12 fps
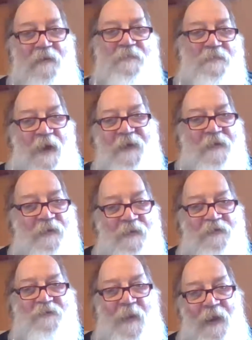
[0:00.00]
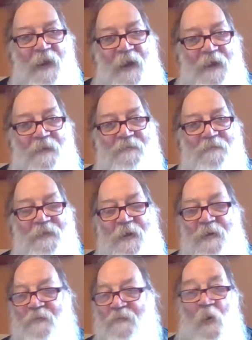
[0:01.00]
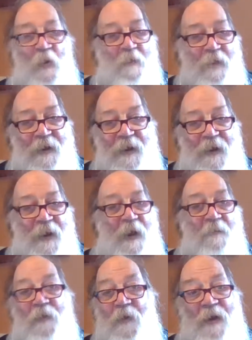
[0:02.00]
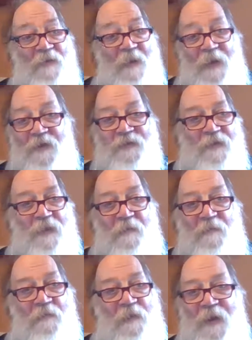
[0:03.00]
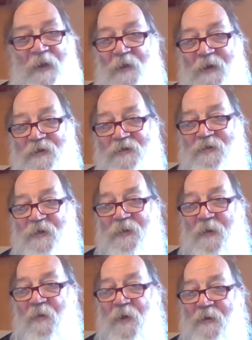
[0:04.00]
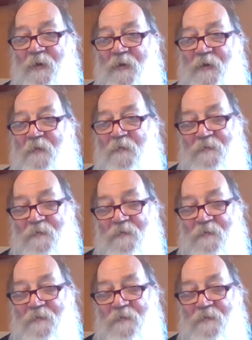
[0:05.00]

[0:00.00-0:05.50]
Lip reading: I didn't lose my leg, or my kneecap or anything else, the really crazy shit they wanted to do.